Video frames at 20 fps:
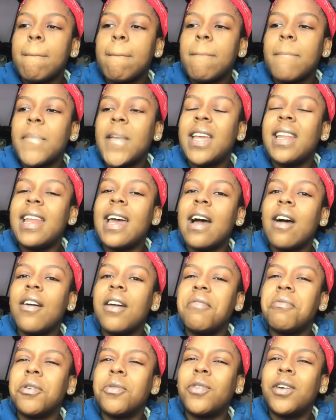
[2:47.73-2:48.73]
and now
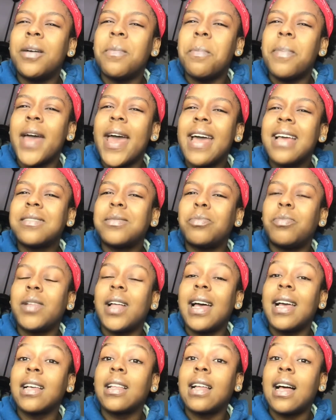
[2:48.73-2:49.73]
everyone backs
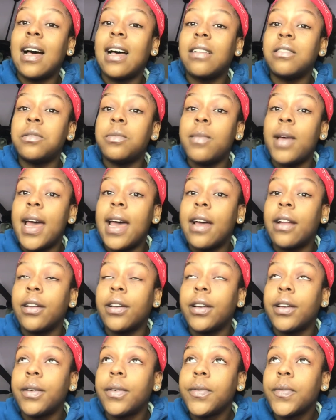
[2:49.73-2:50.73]
Black Lives
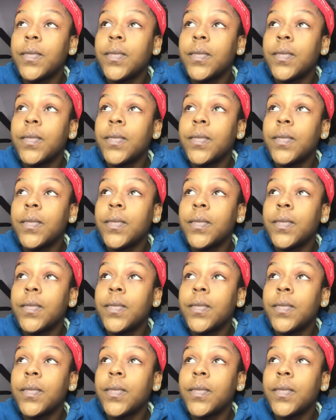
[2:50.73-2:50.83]
Matter.